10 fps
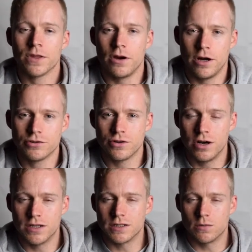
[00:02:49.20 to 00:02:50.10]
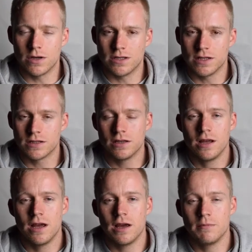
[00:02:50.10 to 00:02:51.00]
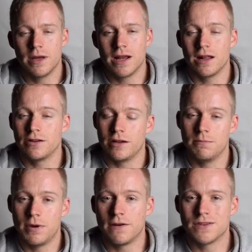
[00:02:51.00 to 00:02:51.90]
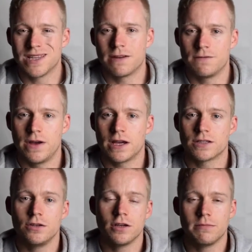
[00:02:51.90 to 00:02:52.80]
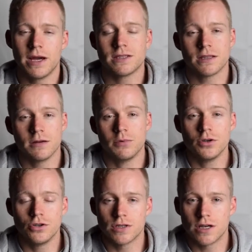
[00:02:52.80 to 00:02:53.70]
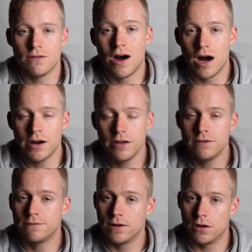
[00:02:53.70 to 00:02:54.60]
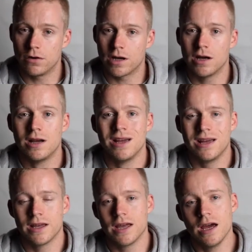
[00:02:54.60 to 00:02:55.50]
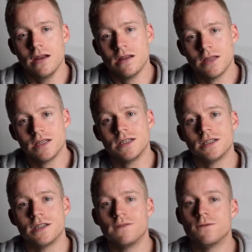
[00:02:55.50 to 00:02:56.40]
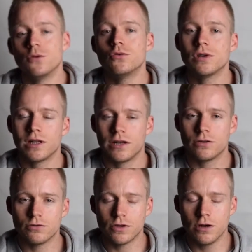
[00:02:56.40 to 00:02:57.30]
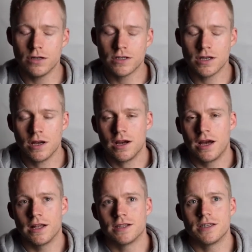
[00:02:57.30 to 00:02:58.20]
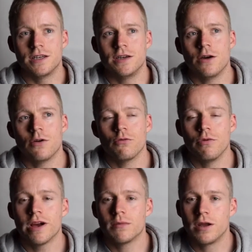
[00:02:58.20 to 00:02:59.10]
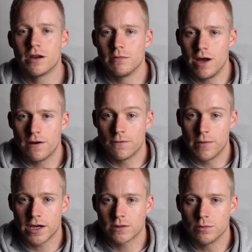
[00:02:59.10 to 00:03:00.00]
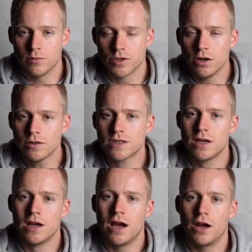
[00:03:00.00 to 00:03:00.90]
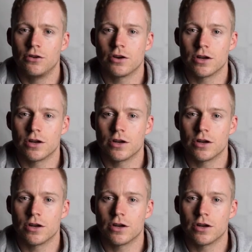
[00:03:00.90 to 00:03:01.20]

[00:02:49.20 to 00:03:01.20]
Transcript: The hydrogen ions is what does it, and beta-alanine buffers that effect, so you can basically push yourself harder for longer. Again, this is the full clinical dose. It's the recommended amount for maximum results, and you're